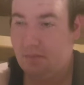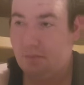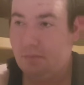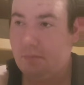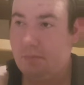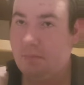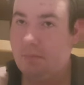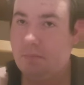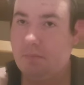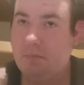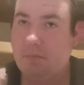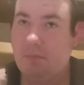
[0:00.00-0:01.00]

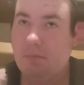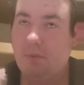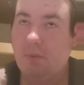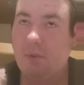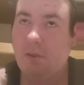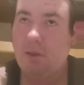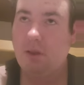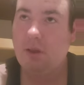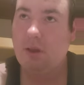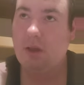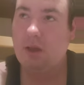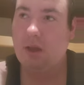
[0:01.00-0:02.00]

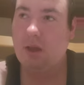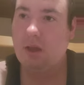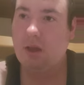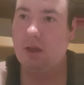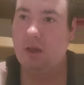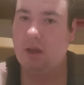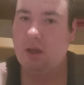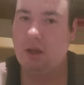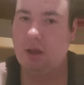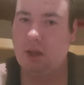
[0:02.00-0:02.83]
Nobody speaks.